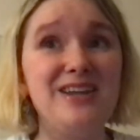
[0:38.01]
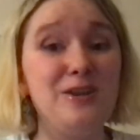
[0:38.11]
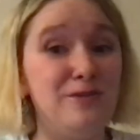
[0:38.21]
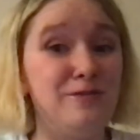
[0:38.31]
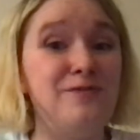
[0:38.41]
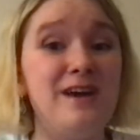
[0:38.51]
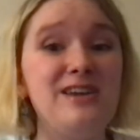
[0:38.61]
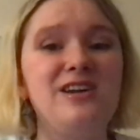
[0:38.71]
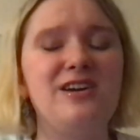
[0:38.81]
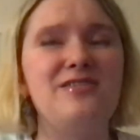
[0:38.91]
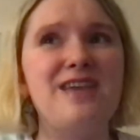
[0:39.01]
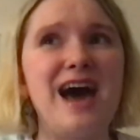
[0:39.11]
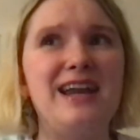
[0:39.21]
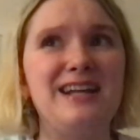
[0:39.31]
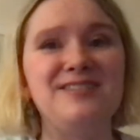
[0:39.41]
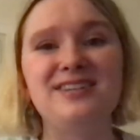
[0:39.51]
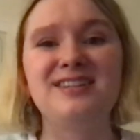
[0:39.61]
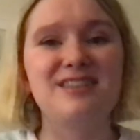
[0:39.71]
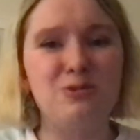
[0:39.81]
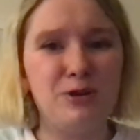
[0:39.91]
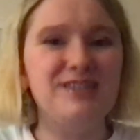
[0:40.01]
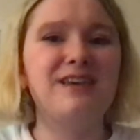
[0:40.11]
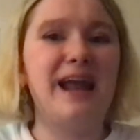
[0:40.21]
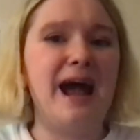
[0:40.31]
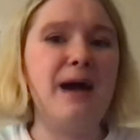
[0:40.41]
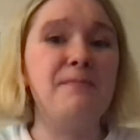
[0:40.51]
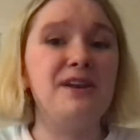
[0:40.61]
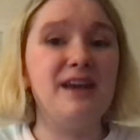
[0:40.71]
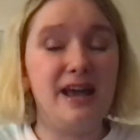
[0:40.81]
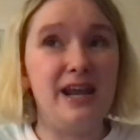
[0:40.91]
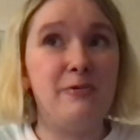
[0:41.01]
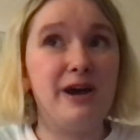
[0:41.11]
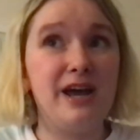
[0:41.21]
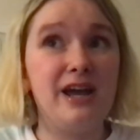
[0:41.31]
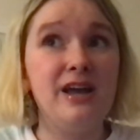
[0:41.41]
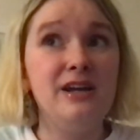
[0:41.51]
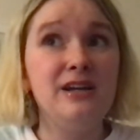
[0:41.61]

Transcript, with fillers: you figured that a Season 3 is gonna happen anyway.